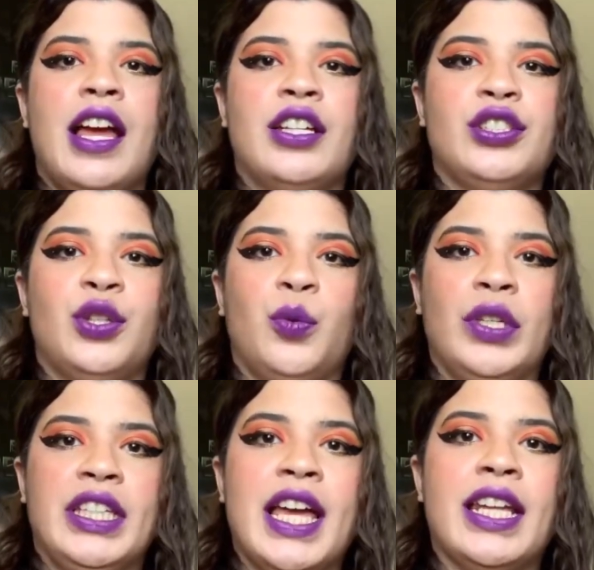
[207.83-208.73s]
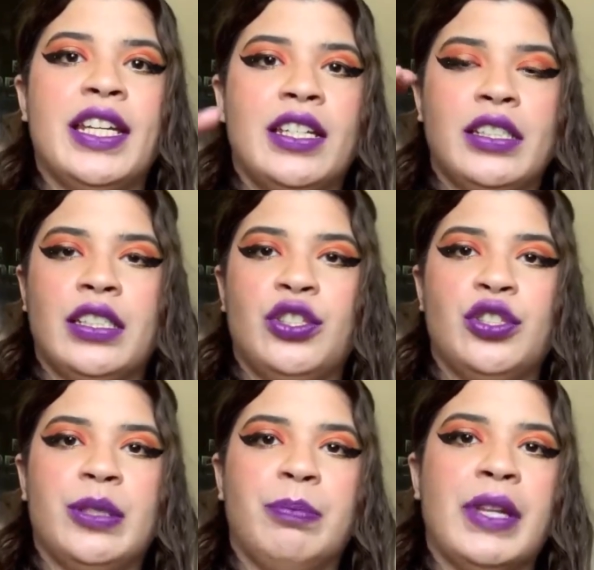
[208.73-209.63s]
until we get into
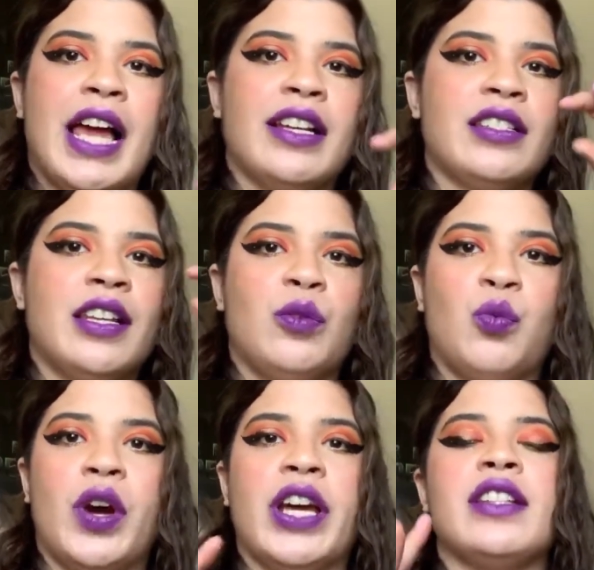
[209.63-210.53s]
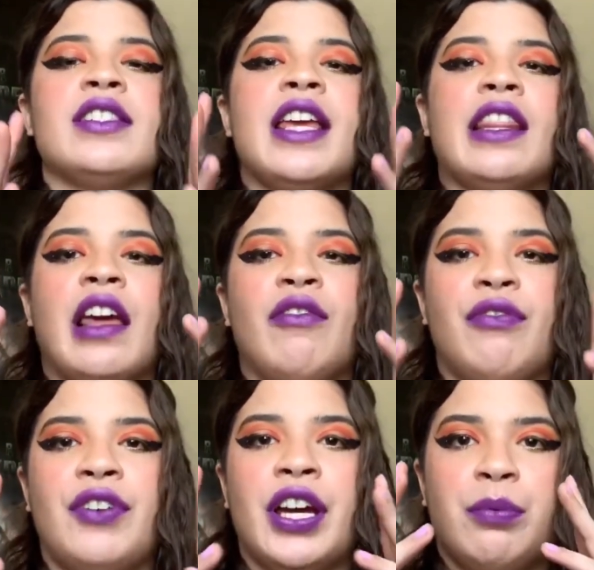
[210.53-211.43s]
just blacks and whites and that
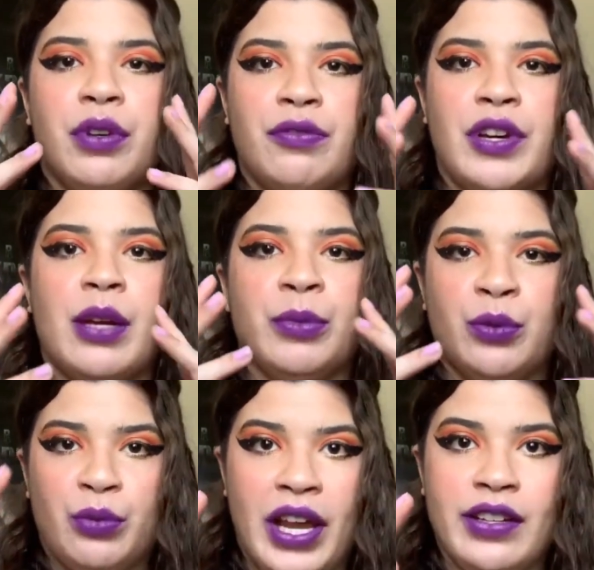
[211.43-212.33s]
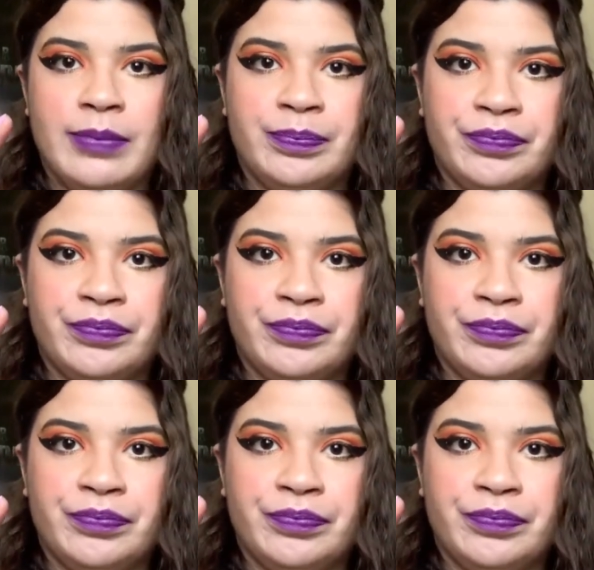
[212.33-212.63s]
vibrant red.